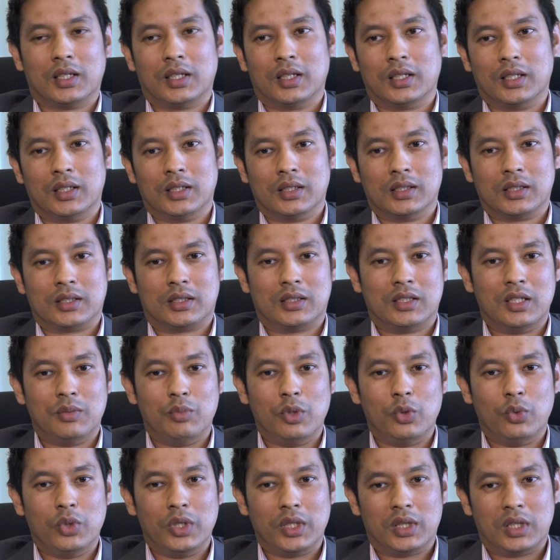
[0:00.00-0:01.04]

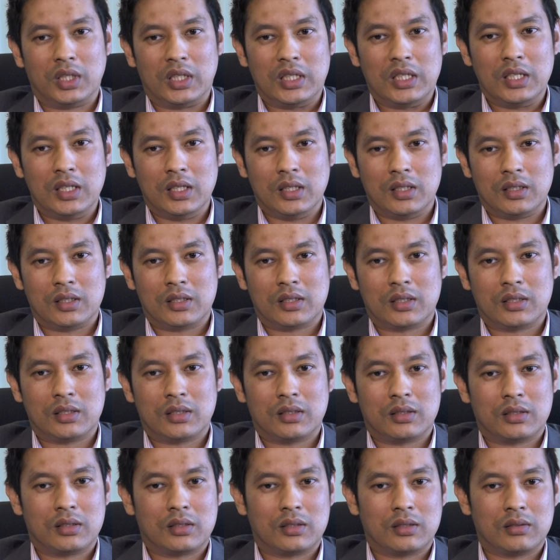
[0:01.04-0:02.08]
CMIV3 is
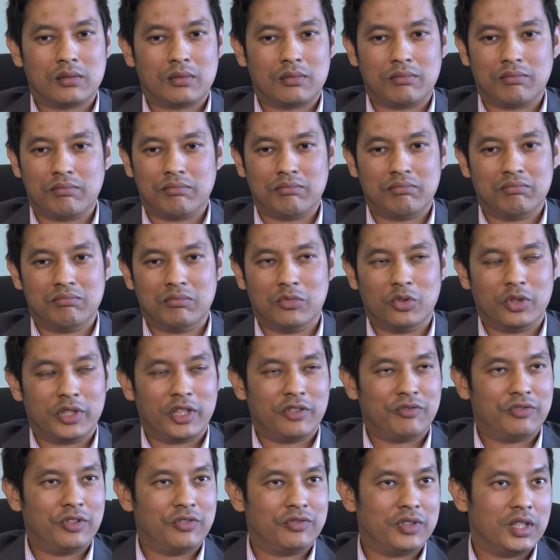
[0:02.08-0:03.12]
more
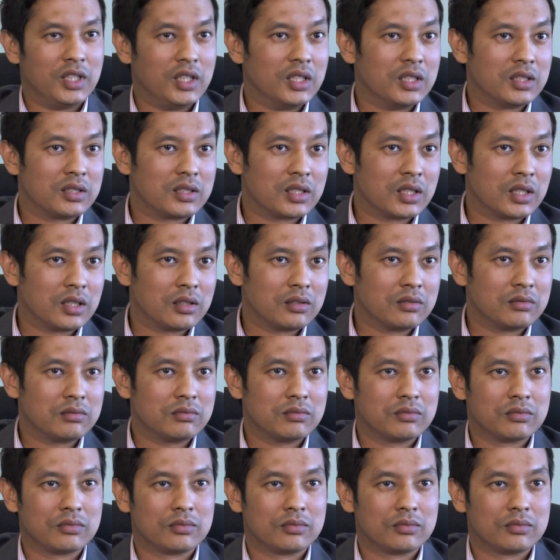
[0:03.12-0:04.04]
than 15 years now.